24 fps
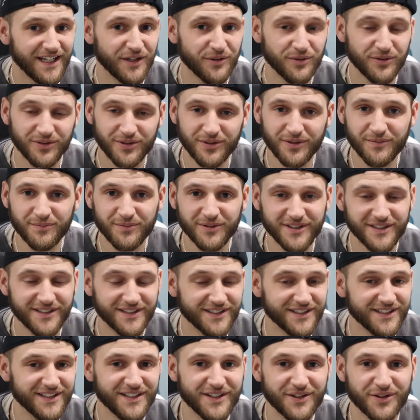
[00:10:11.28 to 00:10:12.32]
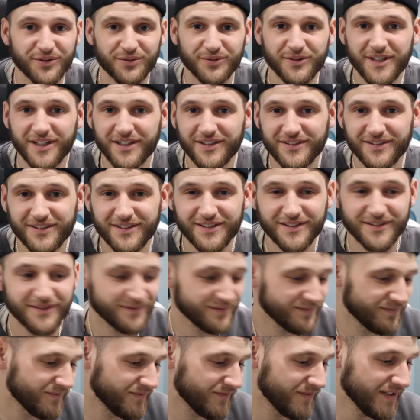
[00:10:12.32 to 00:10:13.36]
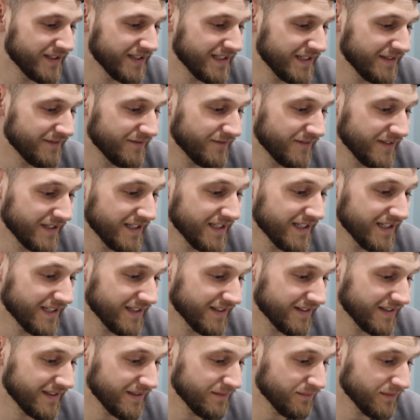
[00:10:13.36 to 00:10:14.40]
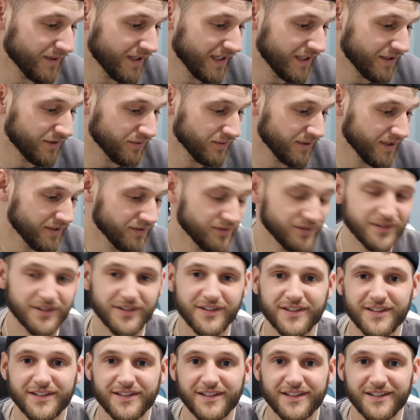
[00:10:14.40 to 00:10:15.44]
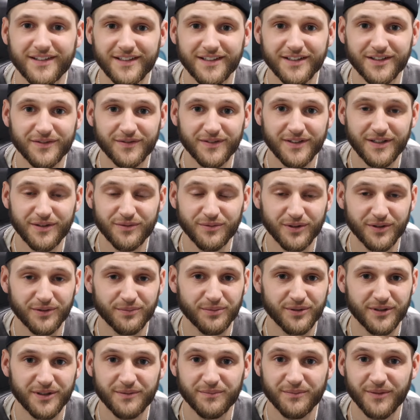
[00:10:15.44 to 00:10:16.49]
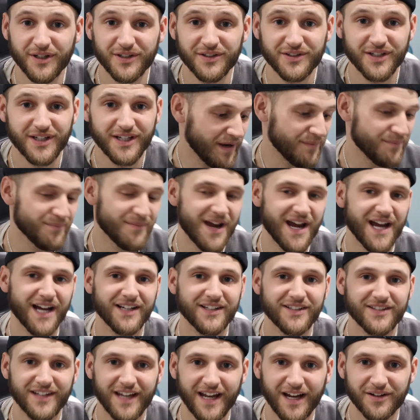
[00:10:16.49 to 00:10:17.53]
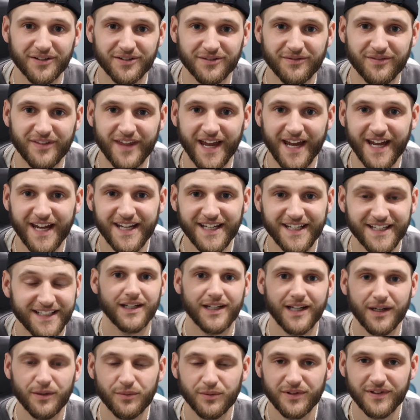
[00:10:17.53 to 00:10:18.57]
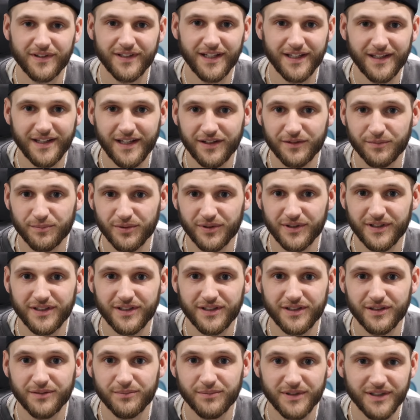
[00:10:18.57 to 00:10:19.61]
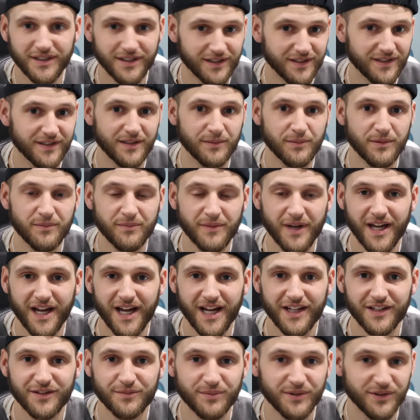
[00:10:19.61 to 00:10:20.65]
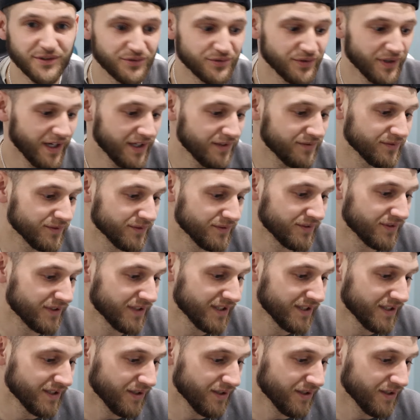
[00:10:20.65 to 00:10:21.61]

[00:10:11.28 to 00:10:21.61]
it was doing pretty good. 350 feet, it seemed like 366 feet was pretty much my max out of that. And I would say that's pretty good because some of my high-speed drivers